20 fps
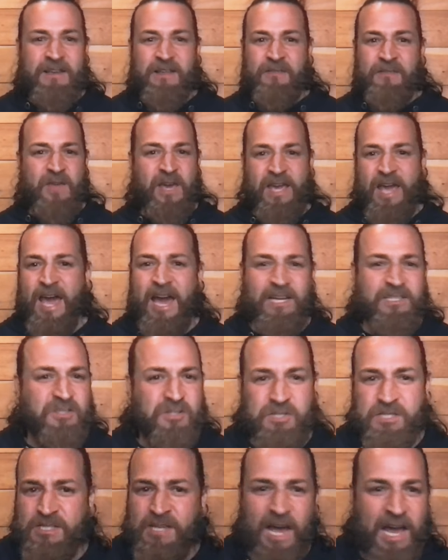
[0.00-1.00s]
they
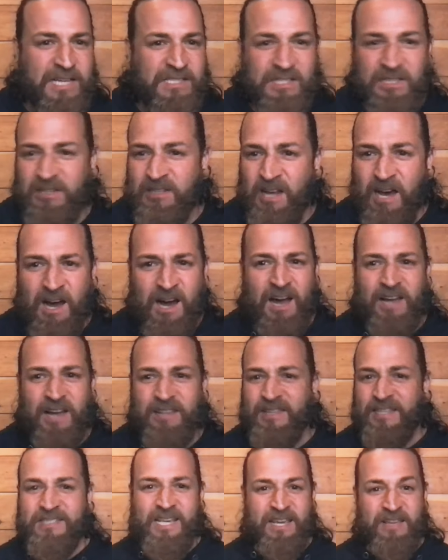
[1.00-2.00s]
exercise a lot,
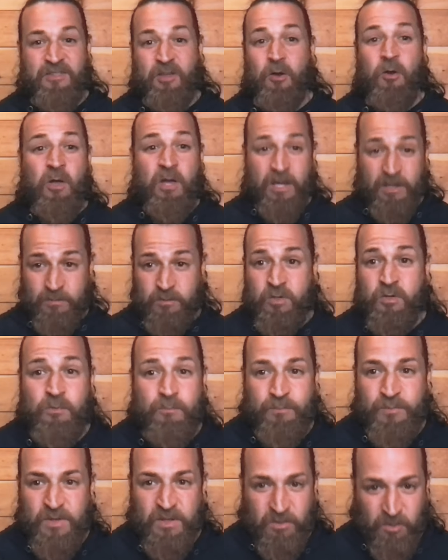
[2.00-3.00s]
they take the you
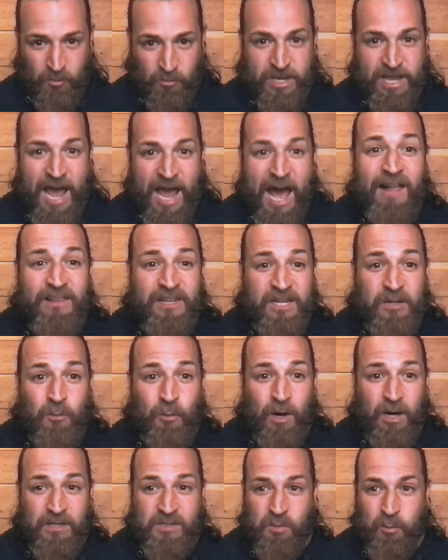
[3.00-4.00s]
the reality
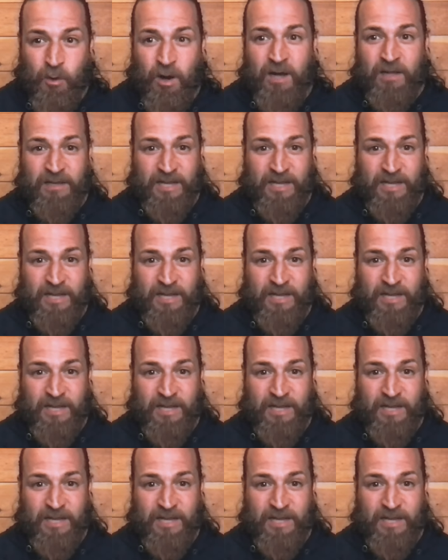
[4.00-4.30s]
was what?